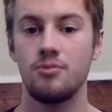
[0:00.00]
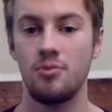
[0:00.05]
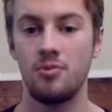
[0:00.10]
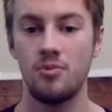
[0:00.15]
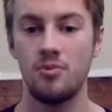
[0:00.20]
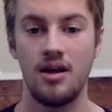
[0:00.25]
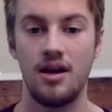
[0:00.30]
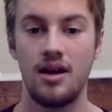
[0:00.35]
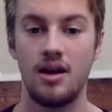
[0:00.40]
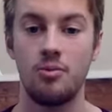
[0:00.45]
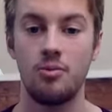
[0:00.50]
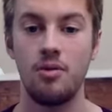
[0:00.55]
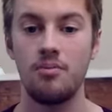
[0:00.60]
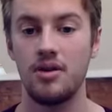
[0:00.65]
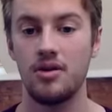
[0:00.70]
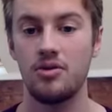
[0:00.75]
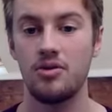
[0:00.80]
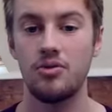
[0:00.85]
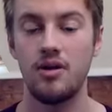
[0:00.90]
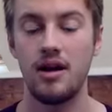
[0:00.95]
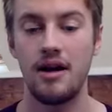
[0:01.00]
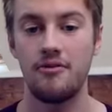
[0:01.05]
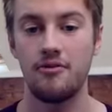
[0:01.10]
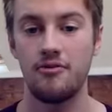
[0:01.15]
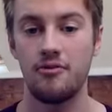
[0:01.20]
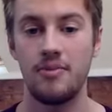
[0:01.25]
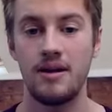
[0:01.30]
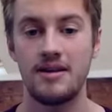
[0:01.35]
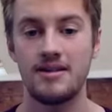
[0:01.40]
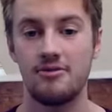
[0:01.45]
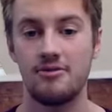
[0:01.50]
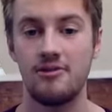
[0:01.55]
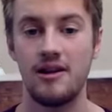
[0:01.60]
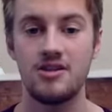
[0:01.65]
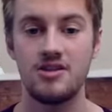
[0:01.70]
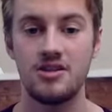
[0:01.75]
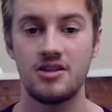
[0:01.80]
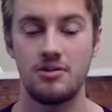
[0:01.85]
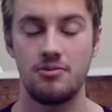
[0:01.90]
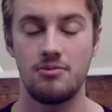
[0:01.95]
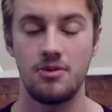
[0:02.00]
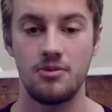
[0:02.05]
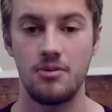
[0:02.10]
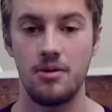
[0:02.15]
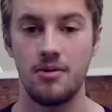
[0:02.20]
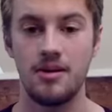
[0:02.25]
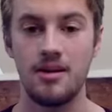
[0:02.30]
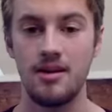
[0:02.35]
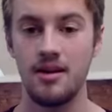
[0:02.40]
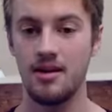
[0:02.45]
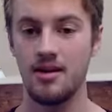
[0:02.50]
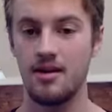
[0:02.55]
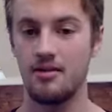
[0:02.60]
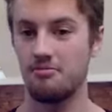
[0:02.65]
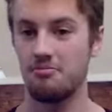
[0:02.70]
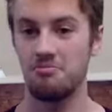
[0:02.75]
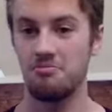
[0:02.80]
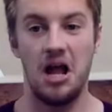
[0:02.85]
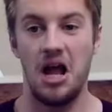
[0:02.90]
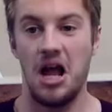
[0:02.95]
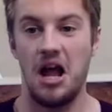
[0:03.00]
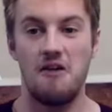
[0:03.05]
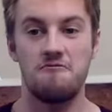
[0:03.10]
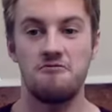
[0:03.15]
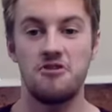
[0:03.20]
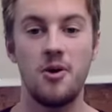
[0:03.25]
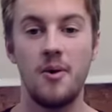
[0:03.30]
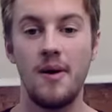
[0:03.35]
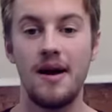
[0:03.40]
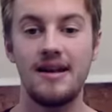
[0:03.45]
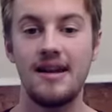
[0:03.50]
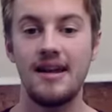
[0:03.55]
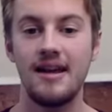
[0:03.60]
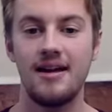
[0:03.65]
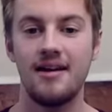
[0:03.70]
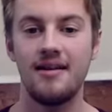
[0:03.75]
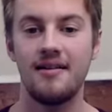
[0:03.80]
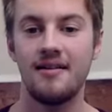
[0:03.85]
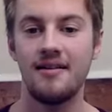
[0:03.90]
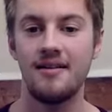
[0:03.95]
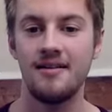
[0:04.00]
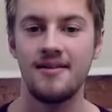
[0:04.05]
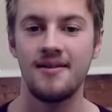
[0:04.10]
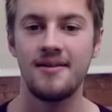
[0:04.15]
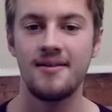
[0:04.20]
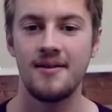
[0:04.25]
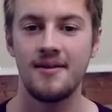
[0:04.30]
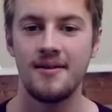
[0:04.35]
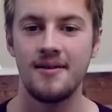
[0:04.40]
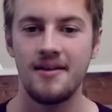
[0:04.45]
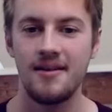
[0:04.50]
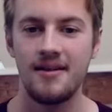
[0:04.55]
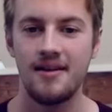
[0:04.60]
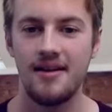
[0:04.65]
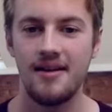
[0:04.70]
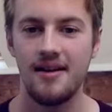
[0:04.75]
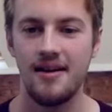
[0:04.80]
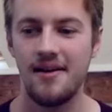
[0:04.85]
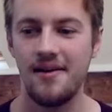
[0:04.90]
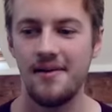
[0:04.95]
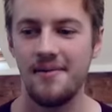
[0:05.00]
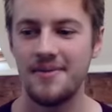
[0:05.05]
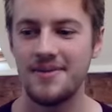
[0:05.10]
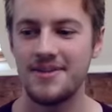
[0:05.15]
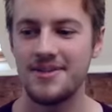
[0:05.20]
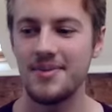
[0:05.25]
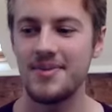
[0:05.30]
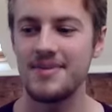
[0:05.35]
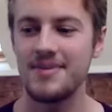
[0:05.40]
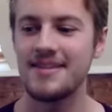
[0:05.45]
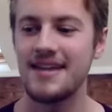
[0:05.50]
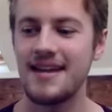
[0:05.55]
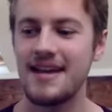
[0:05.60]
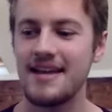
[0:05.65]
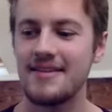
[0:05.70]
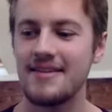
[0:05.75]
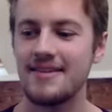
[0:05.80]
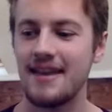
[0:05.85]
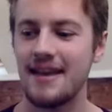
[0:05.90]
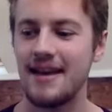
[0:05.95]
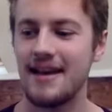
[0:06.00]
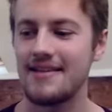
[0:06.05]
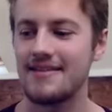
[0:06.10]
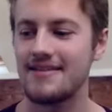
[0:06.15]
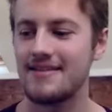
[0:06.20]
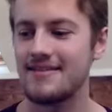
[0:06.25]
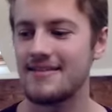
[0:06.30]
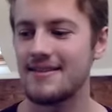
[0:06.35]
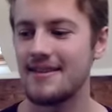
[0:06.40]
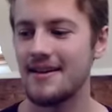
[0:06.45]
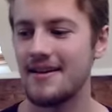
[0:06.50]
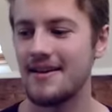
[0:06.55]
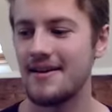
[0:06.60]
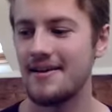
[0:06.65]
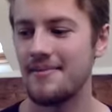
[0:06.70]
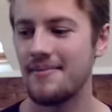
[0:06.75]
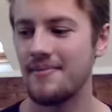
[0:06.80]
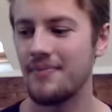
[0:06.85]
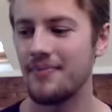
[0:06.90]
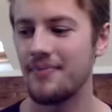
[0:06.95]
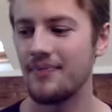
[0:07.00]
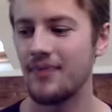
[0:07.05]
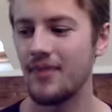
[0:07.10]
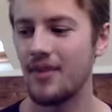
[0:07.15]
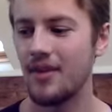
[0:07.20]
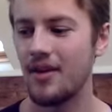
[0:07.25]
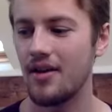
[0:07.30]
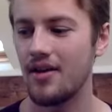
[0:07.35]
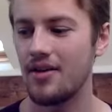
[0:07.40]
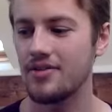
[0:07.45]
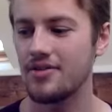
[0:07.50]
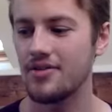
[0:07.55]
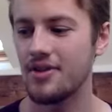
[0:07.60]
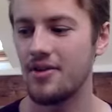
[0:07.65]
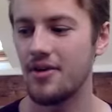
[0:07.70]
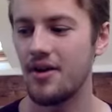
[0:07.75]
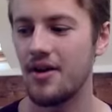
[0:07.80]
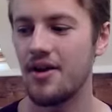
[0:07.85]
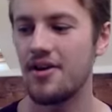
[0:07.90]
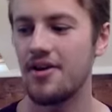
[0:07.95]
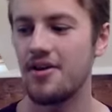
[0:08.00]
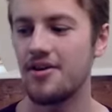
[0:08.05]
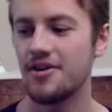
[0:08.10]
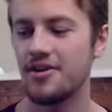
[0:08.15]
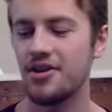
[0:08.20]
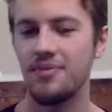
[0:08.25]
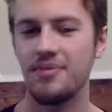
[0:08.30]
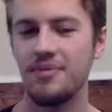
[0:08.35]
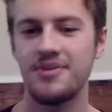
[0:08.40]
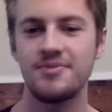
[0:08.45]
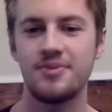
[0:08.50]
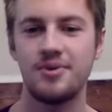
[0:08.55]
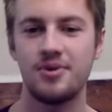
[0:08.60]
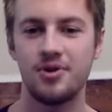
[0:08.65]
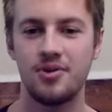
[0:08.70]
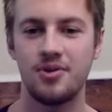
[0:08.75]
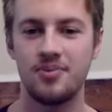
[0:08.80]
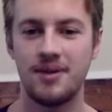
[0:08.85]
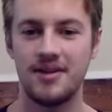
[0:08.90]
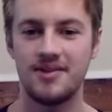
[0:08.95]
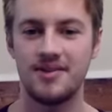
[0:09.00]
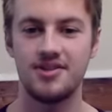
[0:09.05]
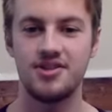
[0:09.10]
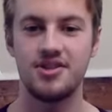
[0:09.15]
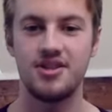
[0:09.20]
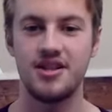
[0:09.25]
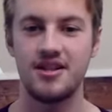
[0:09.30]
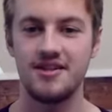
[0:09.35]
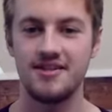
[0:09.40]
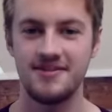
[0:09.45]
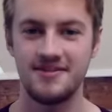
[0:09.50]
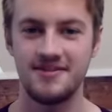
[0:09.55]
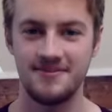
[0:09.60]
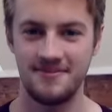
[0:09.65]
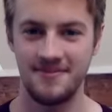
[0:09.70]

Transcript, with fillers: a woman or have a romantic relationship with a woman. I have no idea. Someone said that, so are humans more complex than cheese?